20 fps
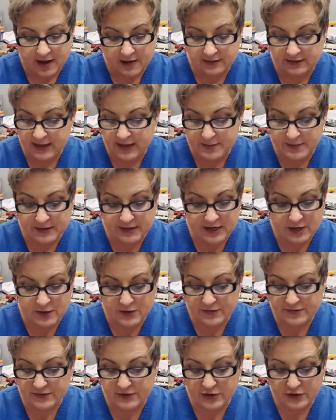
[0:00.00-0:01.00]
Let me know
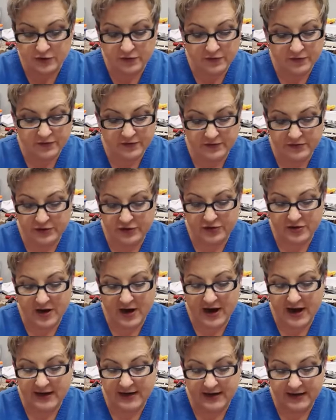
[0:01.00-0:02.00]
if you've
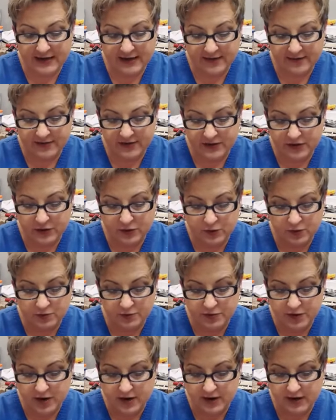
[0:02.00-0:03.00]
tried any of the newer
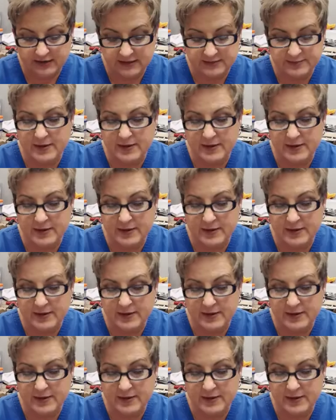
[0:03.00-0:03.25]
products.